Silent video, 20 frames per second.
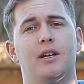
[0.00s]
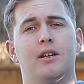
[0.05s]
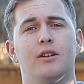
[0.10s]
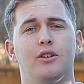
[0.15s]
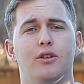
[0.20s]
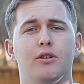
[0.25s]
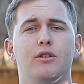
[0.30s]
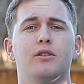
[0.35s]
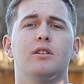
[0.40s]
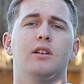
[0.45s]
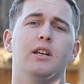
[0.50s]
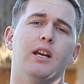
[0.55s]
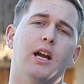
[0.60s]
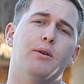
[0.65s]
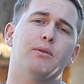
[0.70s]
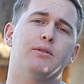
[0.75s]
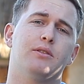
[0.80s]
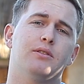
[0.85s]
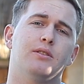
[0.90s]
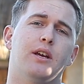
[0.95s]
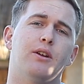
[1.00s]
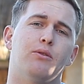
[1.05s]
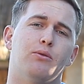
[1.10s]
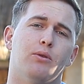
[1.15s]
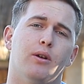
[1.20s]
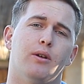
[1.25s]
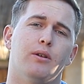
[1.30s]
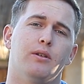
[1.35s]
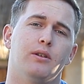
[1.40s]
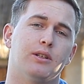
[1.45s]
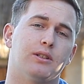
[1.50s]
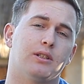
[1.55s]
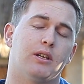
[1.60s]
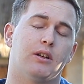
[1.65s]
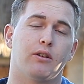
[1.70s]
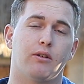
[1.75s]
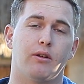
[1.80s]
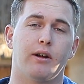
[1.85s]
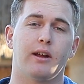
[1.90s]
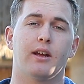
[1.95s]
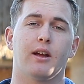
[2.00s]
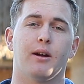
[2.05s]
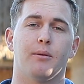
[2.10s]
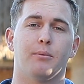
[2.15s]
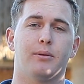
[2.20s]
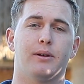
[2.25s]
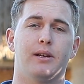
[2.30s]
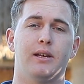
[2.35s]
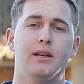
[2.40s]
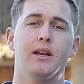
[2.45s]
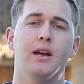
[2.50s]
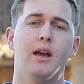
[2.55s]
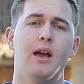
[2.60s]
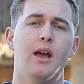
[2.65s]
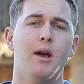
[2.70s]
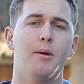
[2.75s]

And usually I would say Rode because they're a great company.